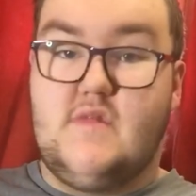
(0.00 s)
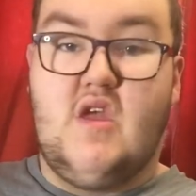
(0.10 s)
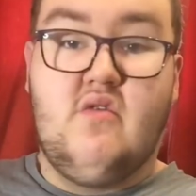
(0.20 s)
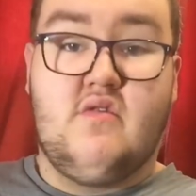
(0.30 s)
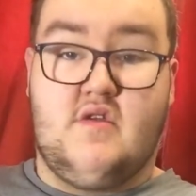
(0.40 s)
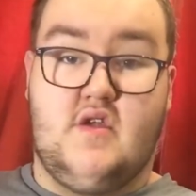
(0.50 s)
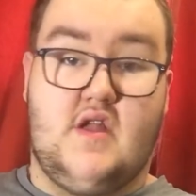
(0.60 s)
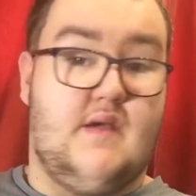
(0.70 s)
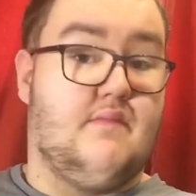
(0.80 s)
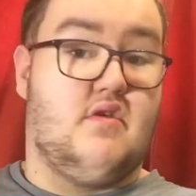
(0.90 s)
It was a good
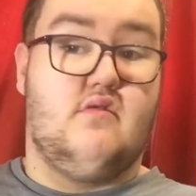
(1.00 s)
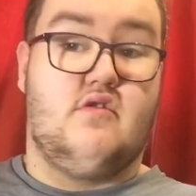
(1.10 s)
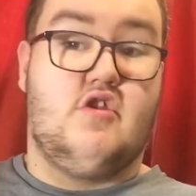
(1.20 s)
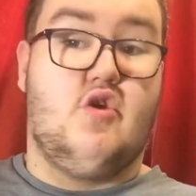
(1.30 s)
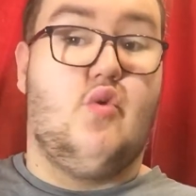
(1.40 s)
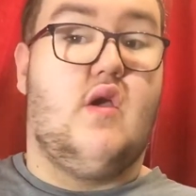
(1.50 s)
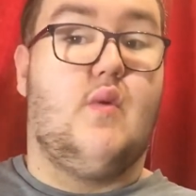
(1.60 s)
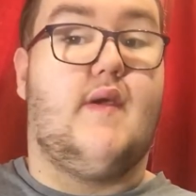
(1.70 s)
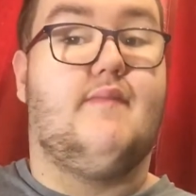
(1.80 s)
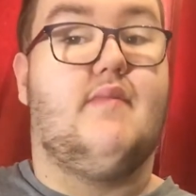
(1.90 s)
episode. So
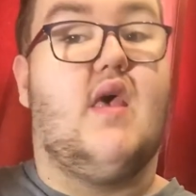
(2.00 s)
anyway,